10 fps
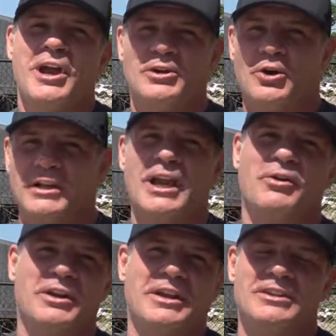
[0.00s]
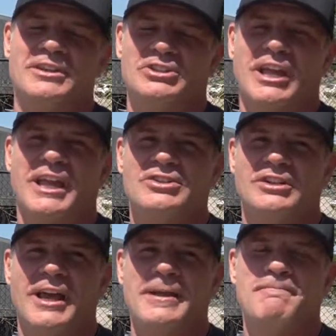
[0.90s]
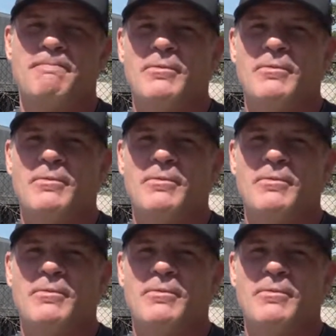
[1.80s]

in order to get rid of the check engine light.